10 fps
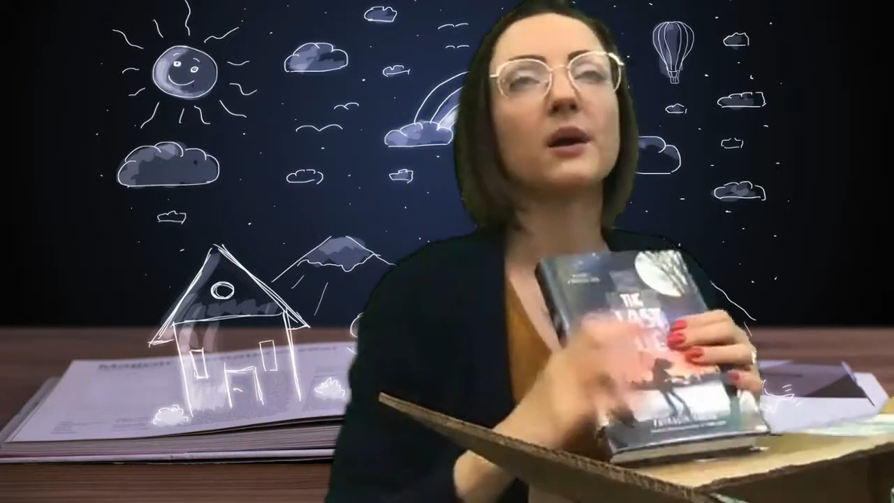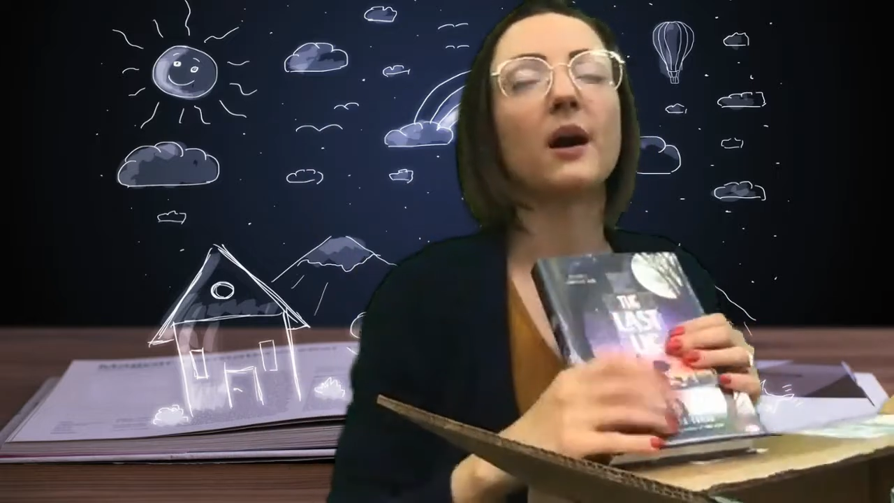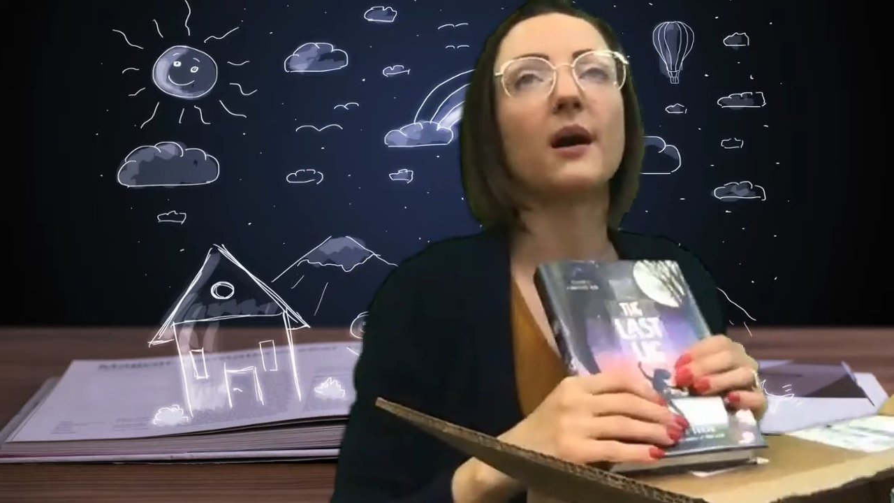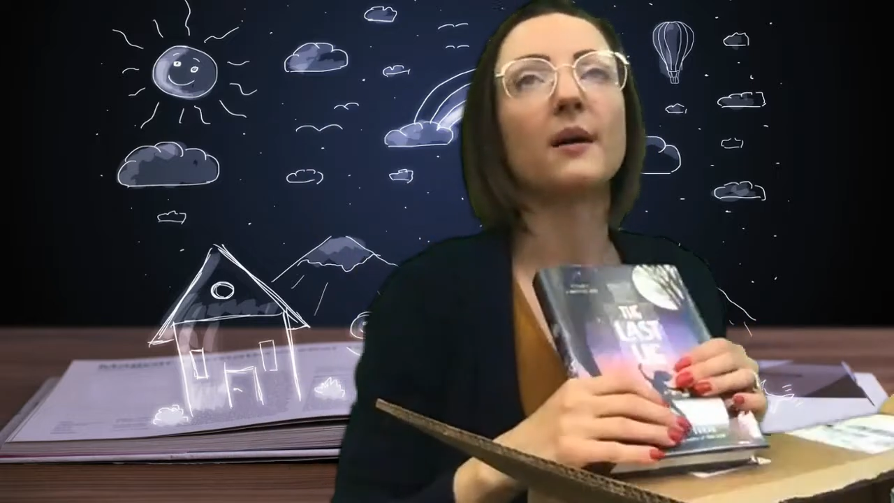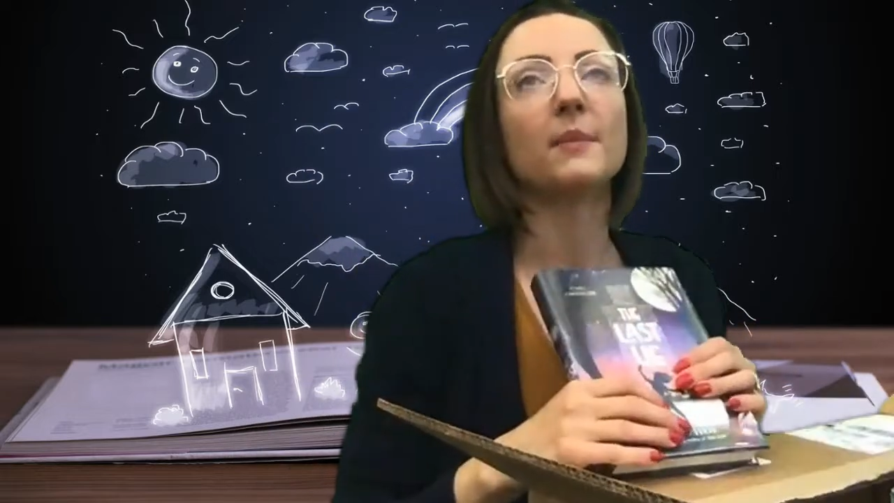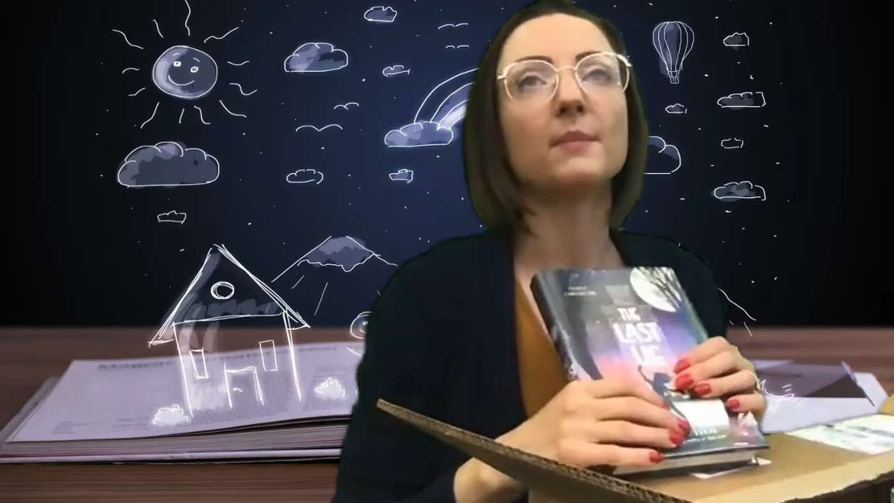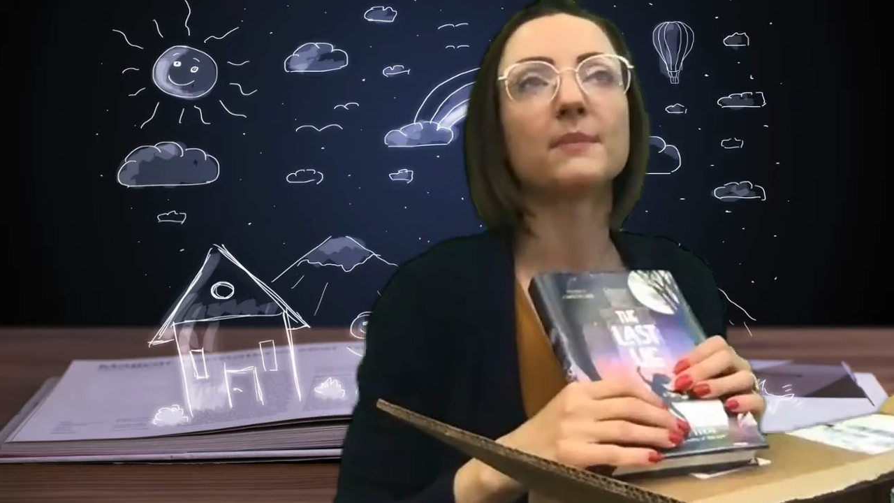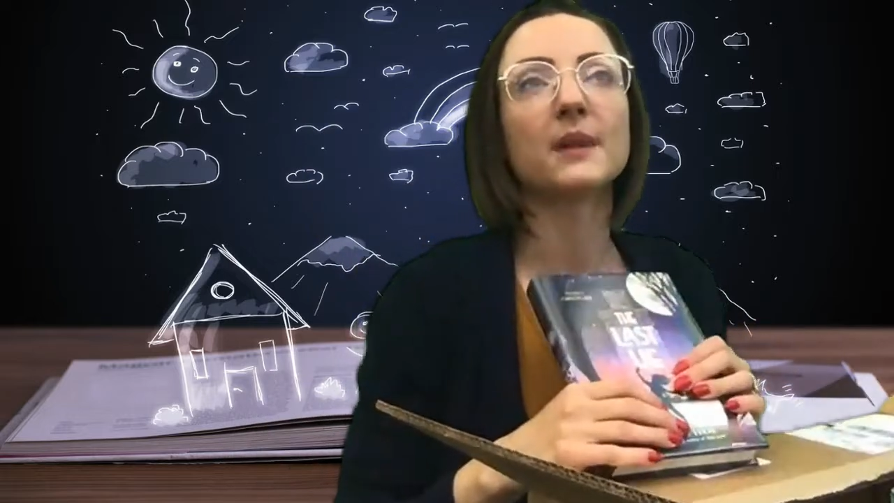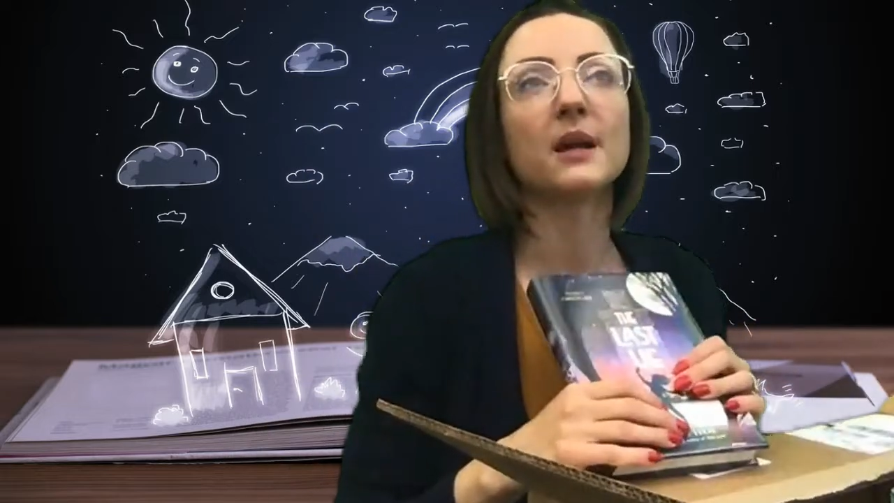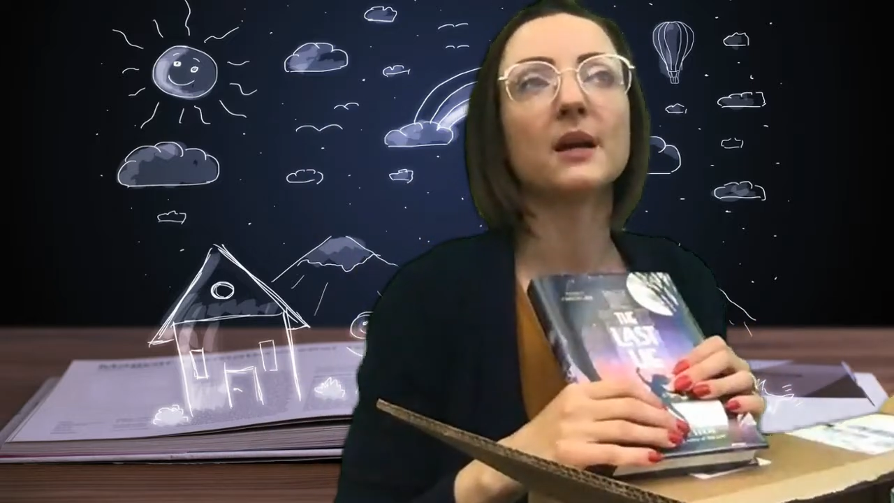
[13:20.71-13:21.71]

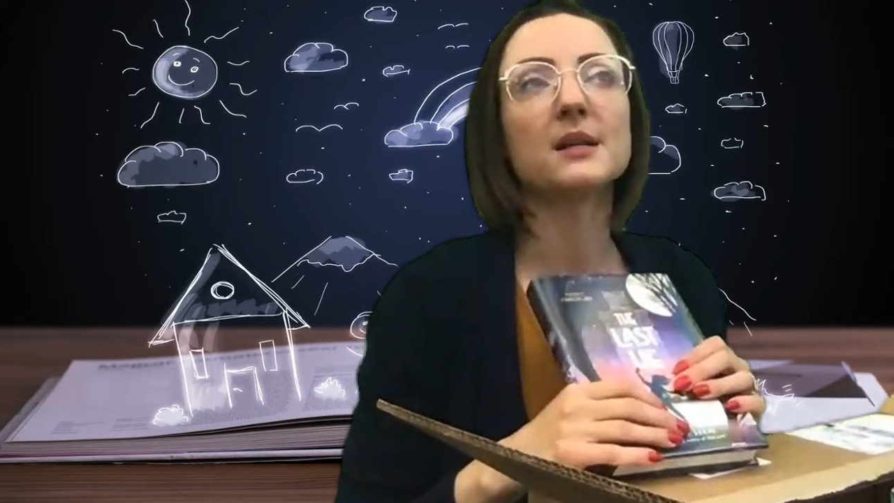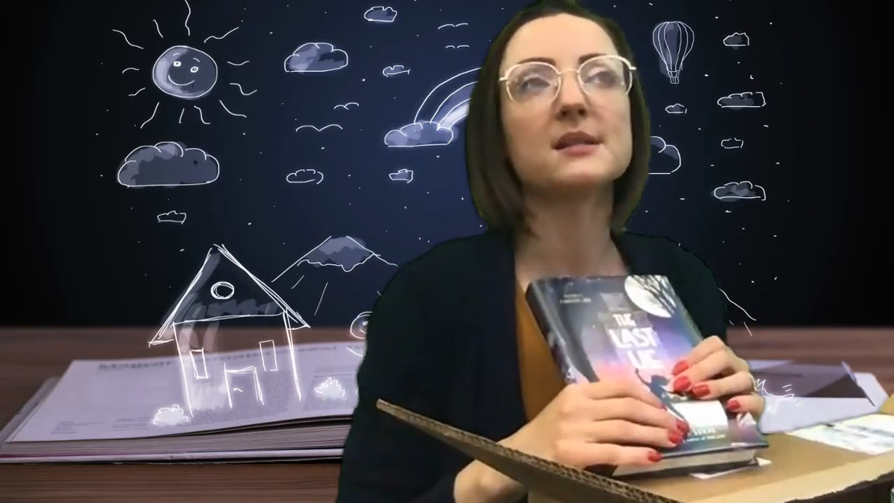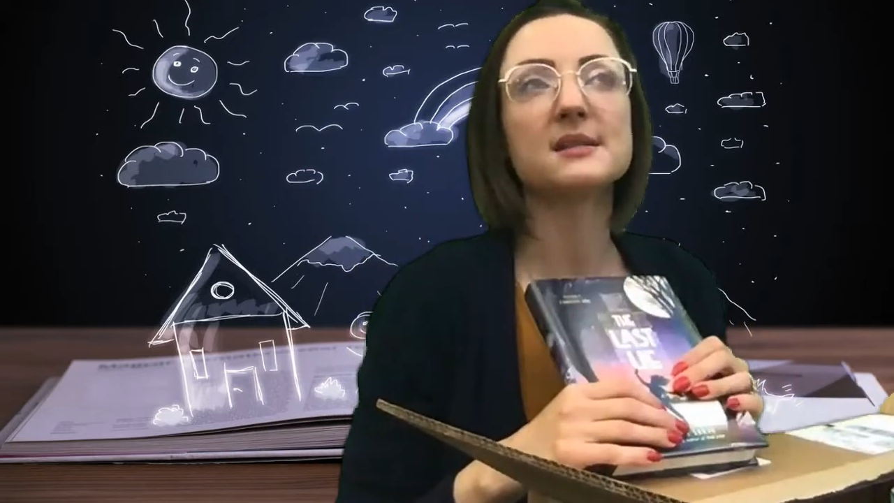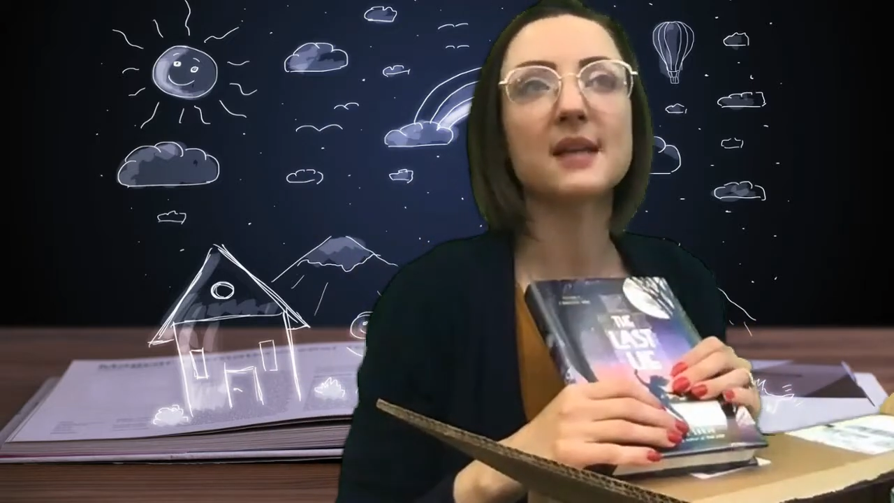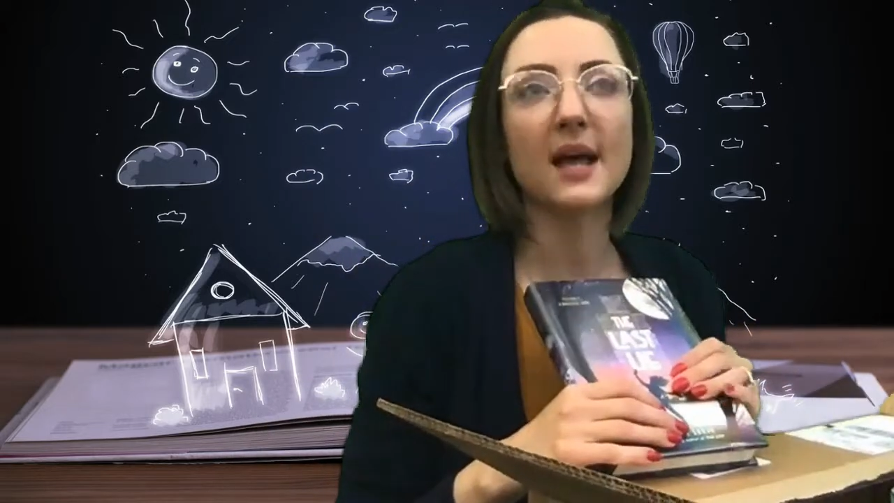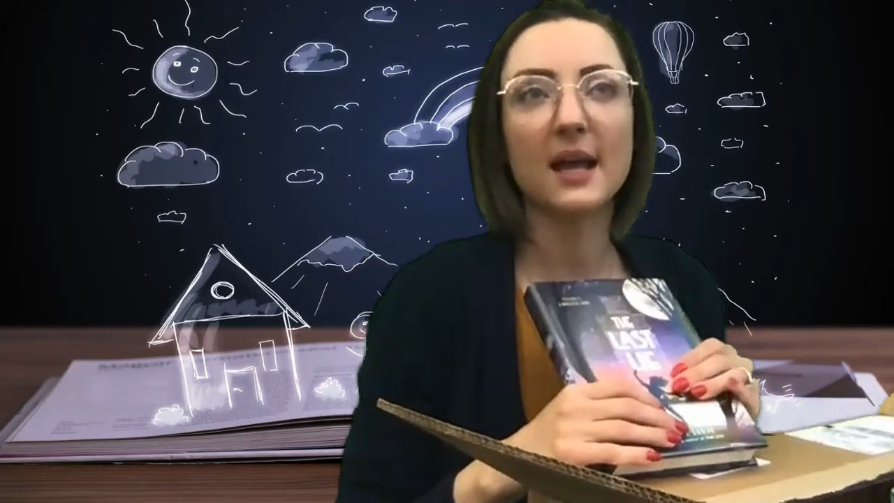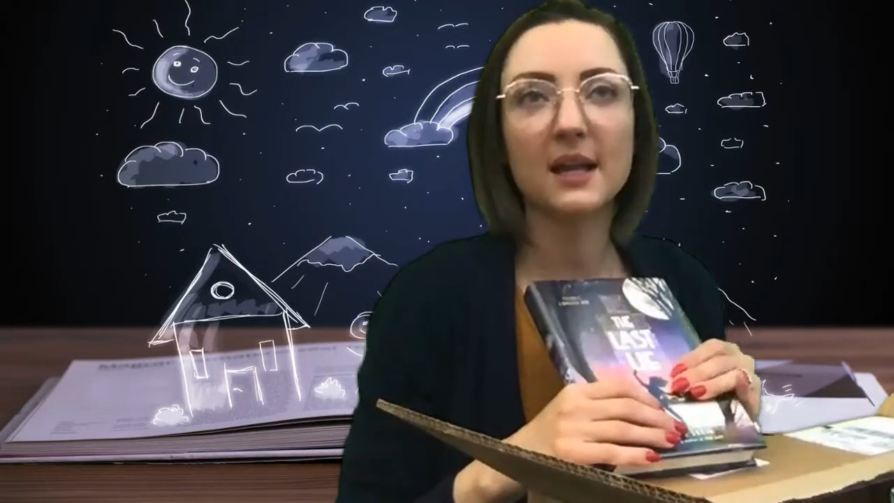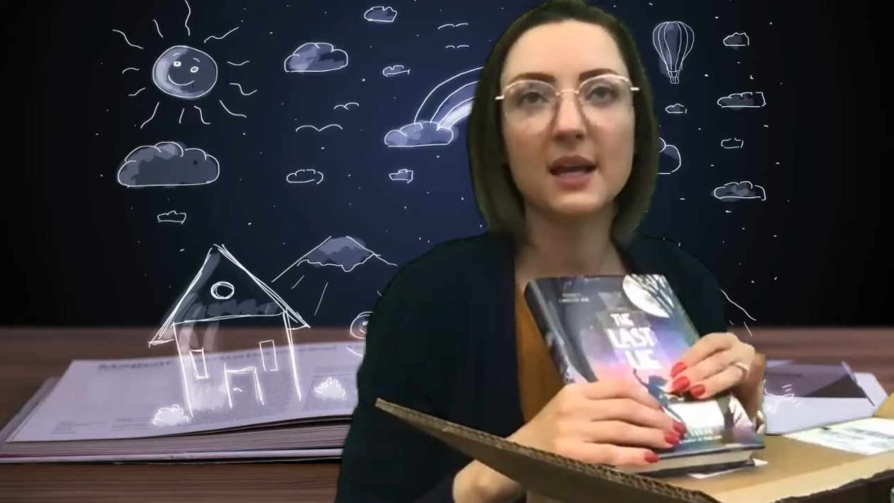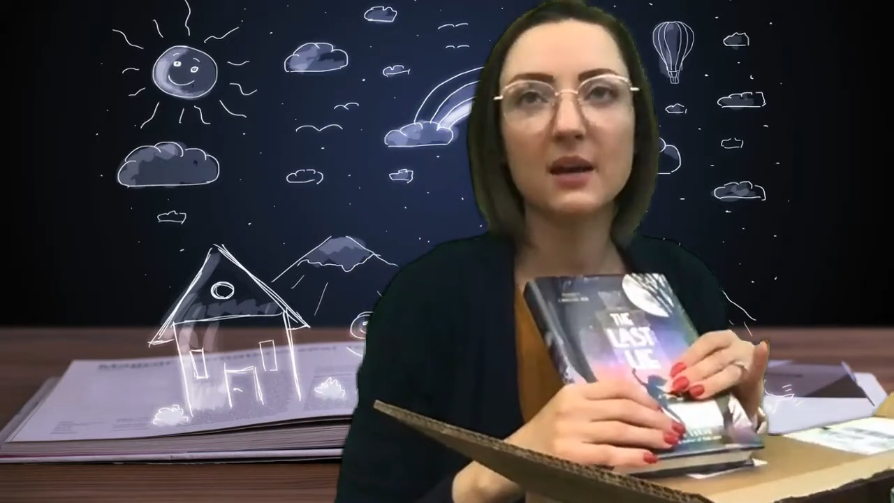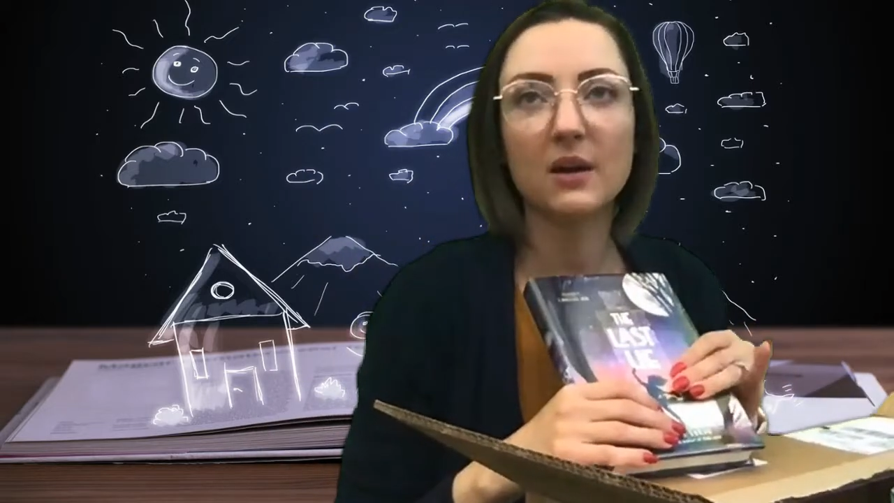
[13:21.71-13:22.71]
a
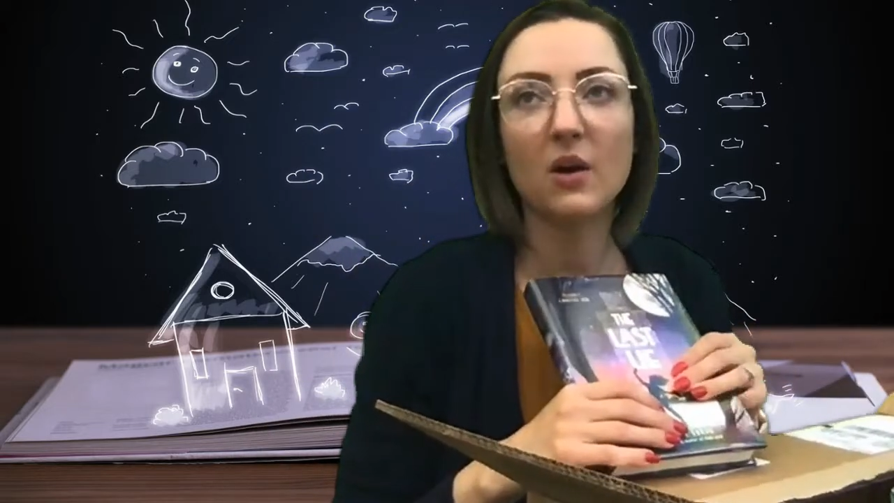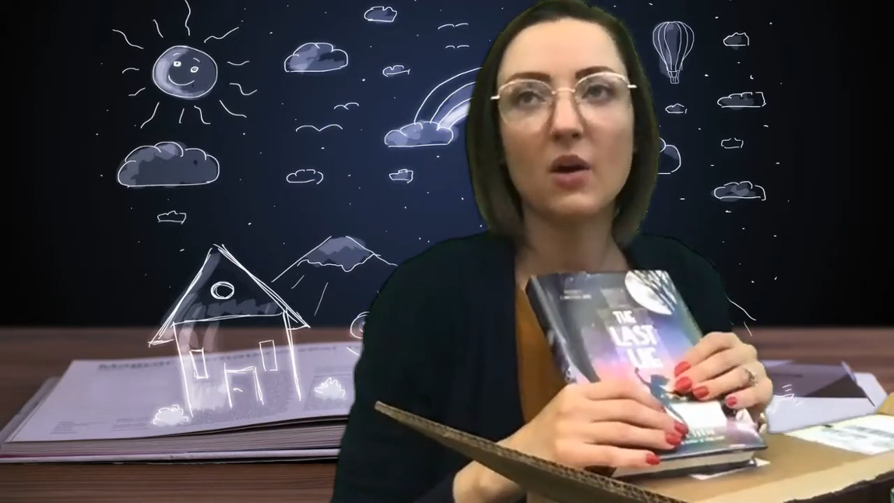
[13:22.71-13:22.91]
society